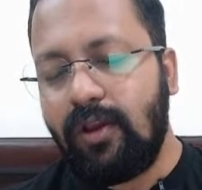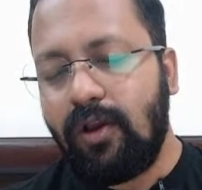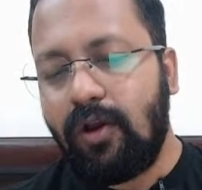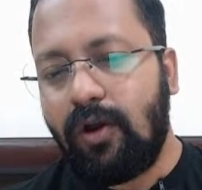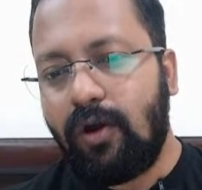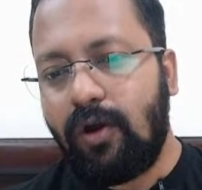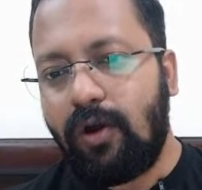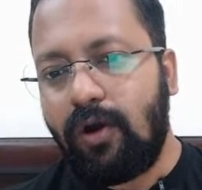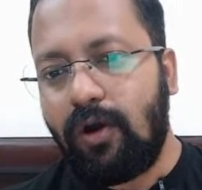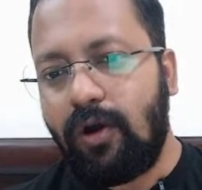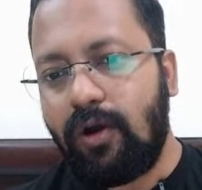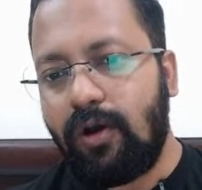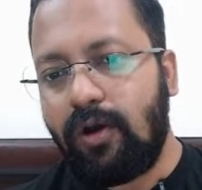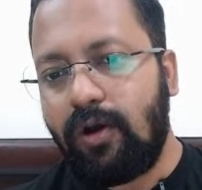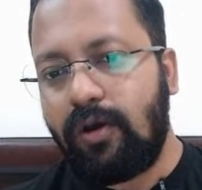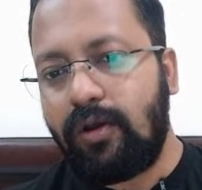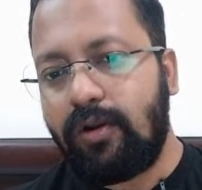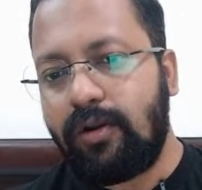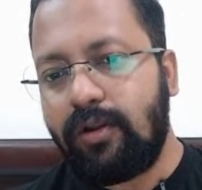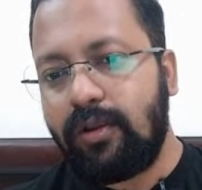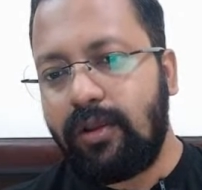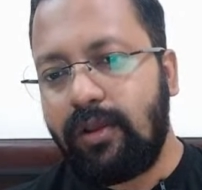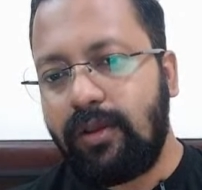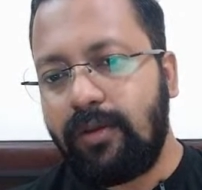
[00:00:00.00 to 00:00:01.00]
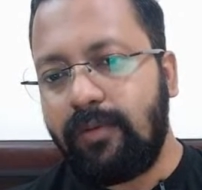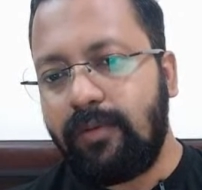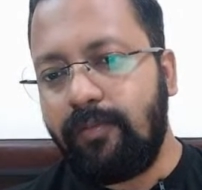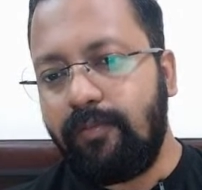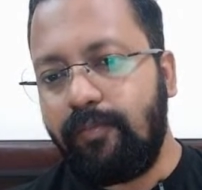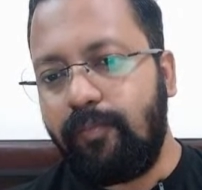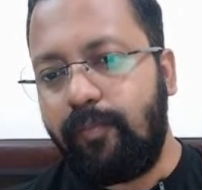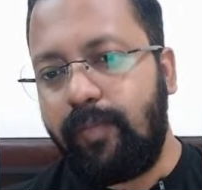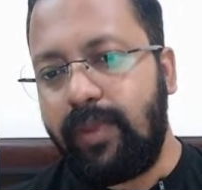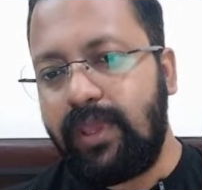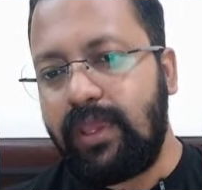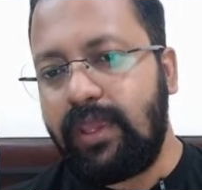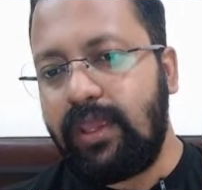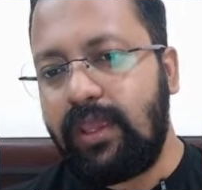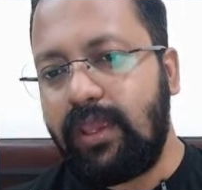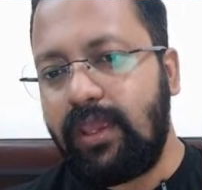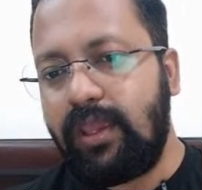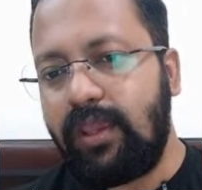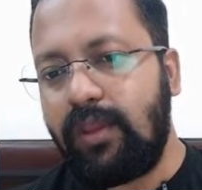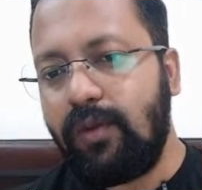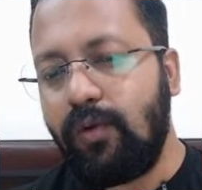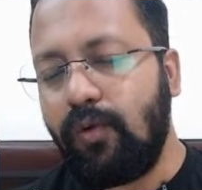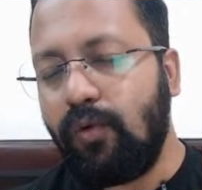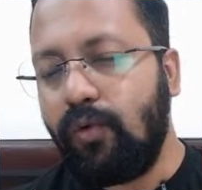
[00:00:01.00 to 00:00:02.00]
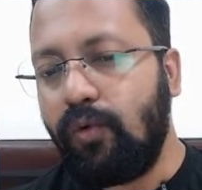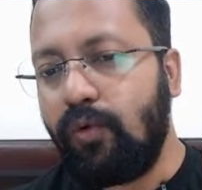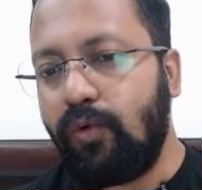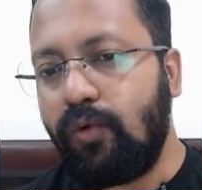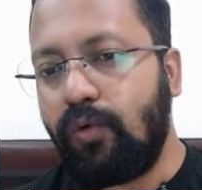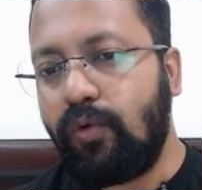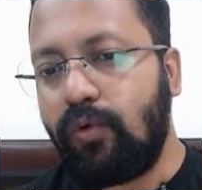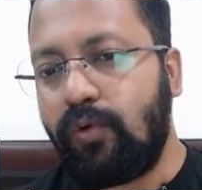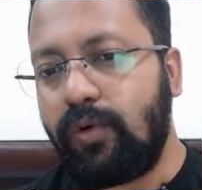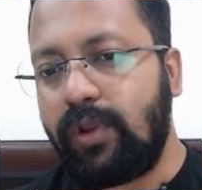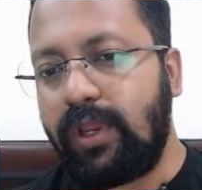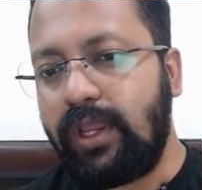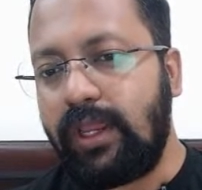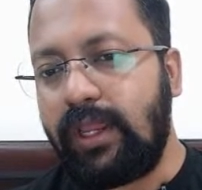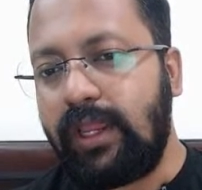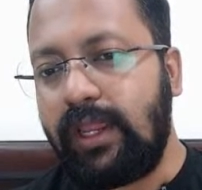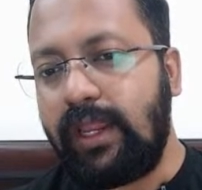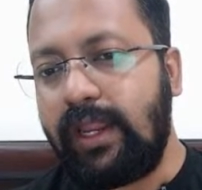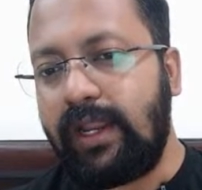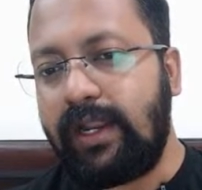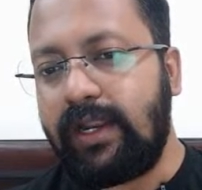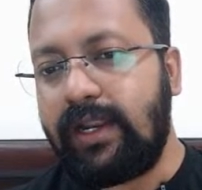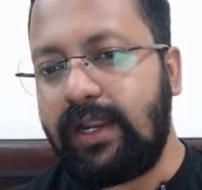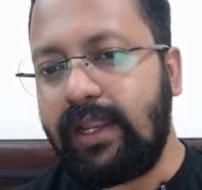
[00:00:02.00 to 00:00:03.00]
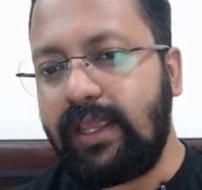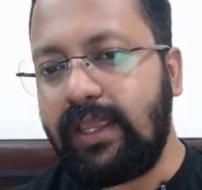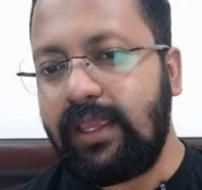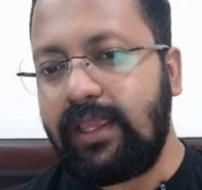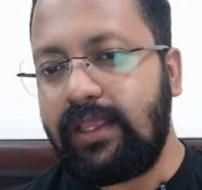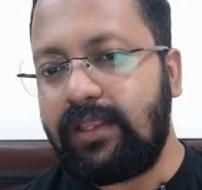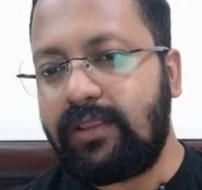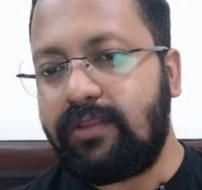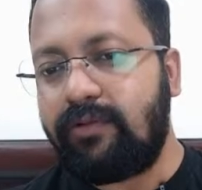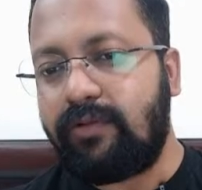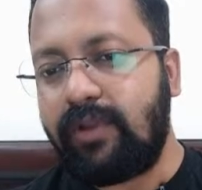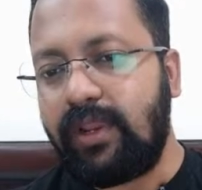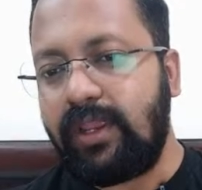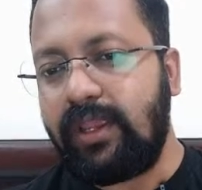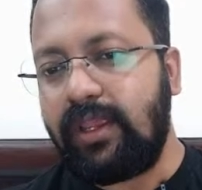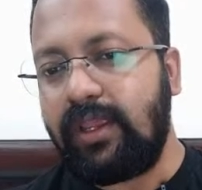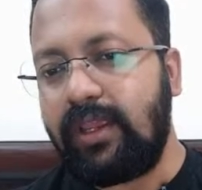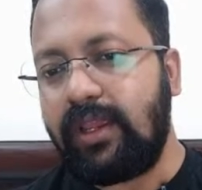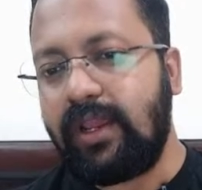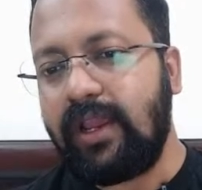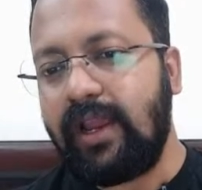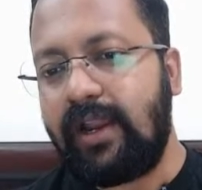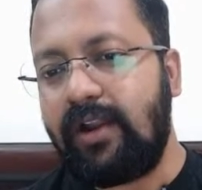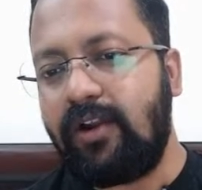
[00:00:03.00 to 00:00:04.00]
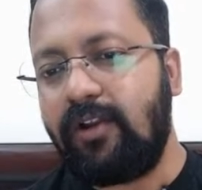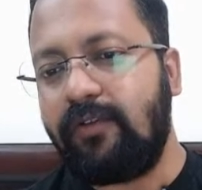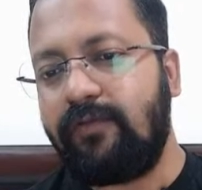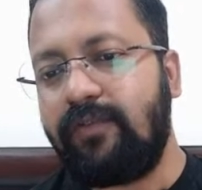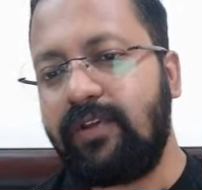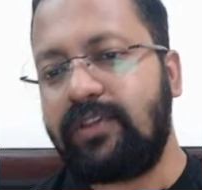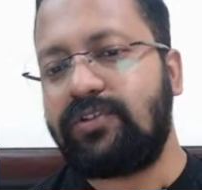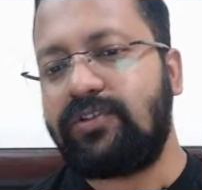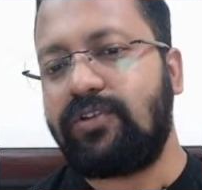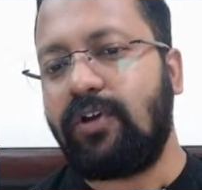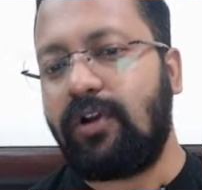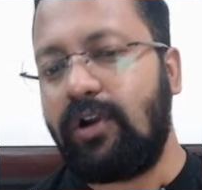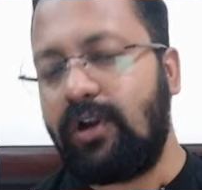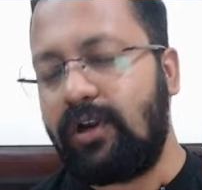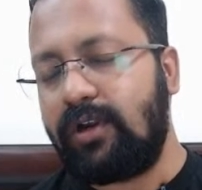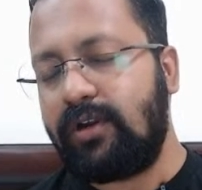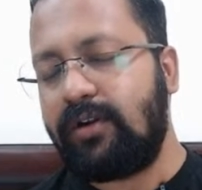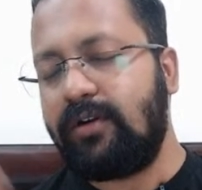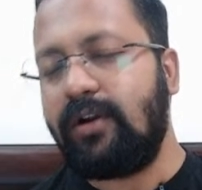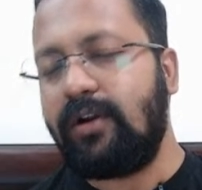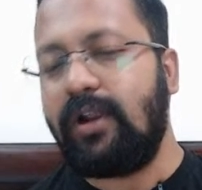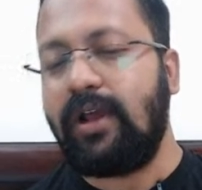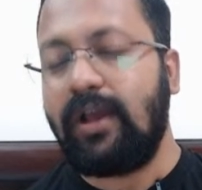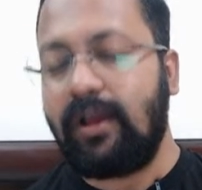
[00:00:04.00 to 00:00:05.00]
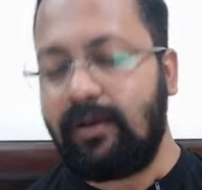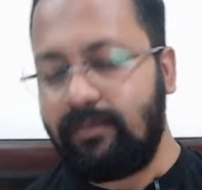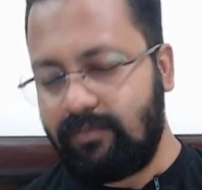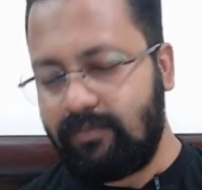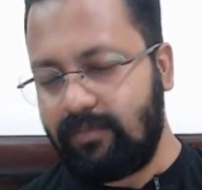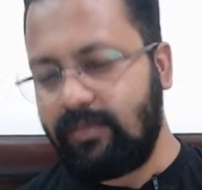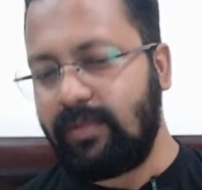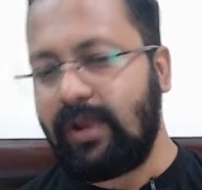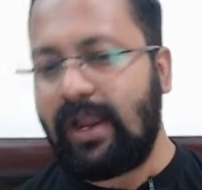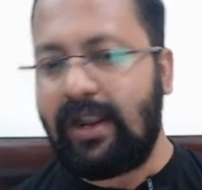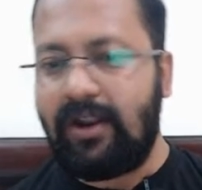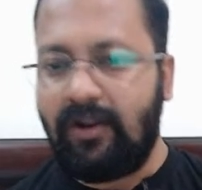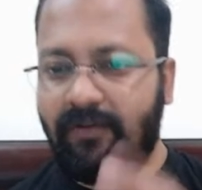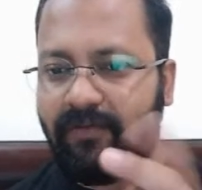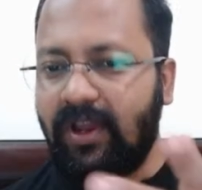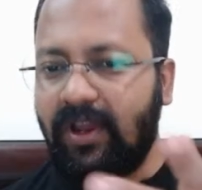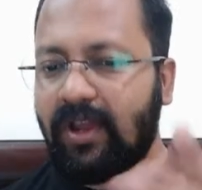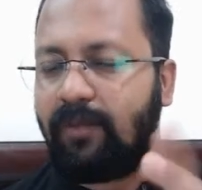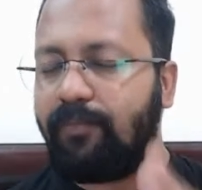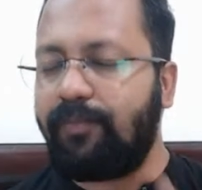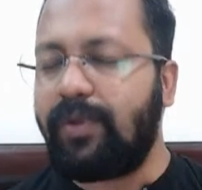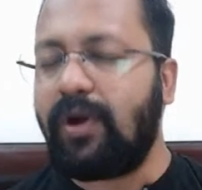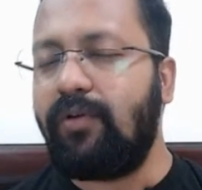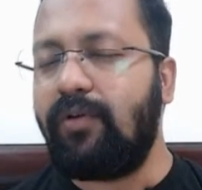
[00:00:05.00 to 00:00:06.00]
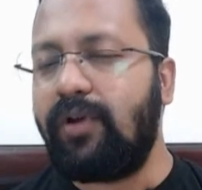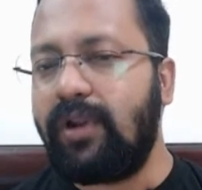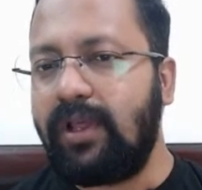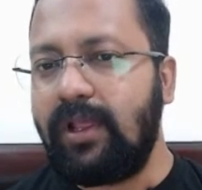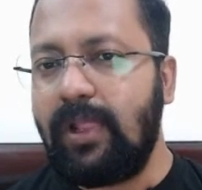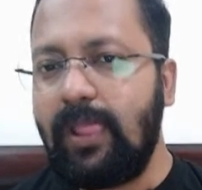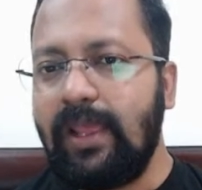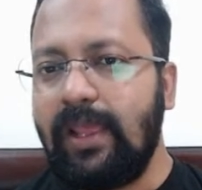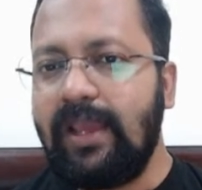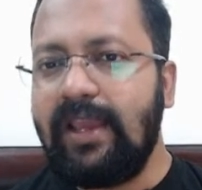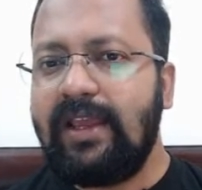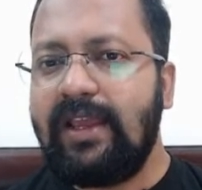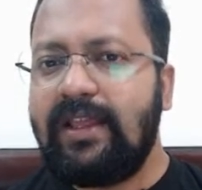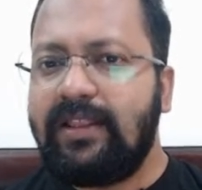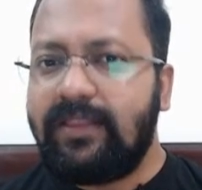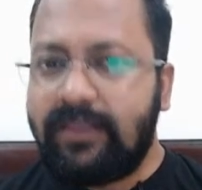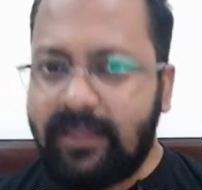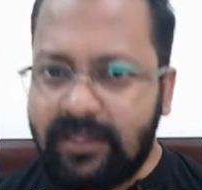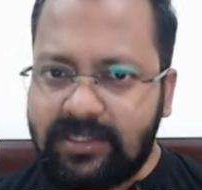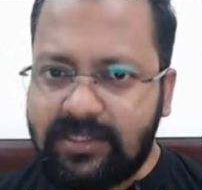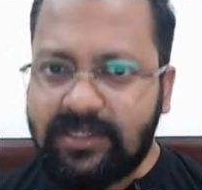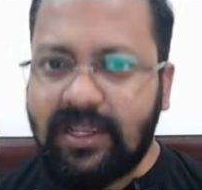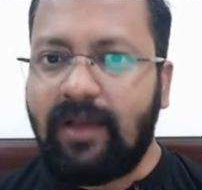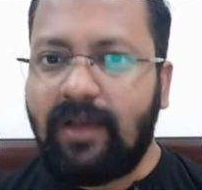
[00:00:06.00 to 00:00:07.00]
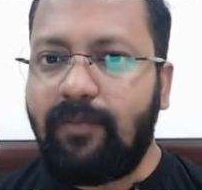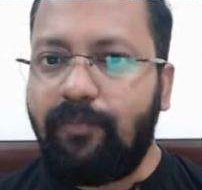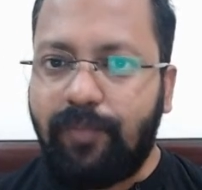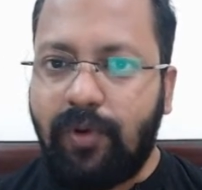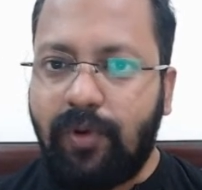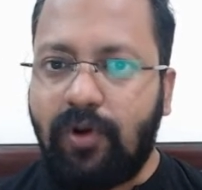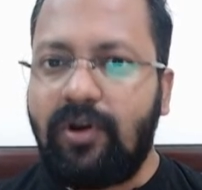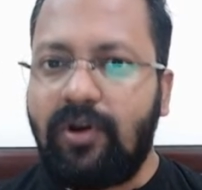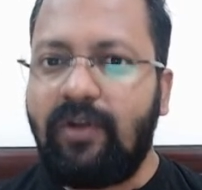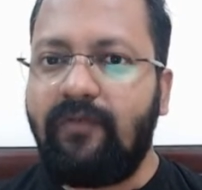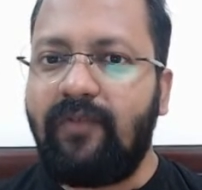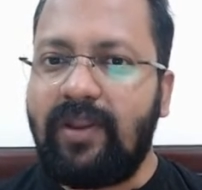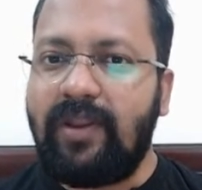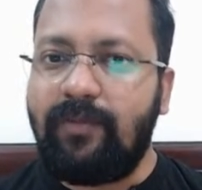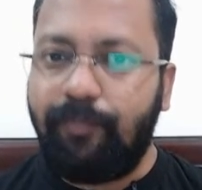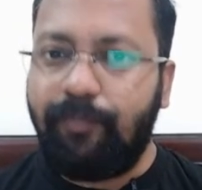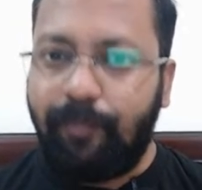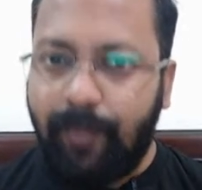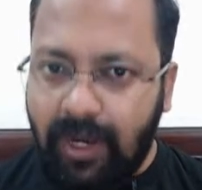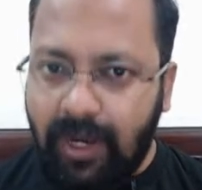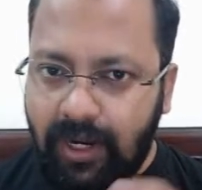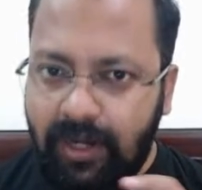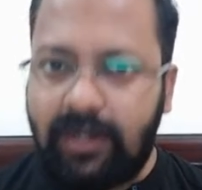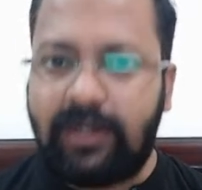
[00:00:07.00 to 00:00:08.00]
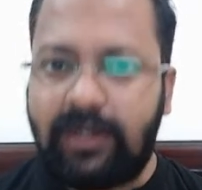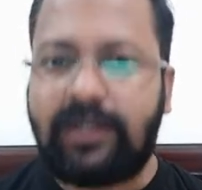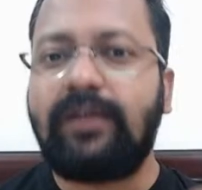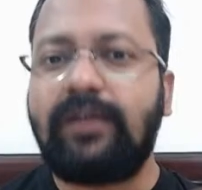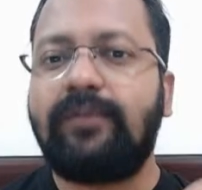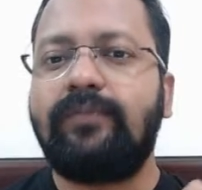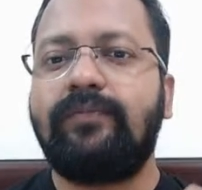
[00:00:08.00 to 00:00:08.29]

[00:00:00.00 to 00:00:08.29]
or BOET3 kind of a salt, kind of a compound. This compound when burnt,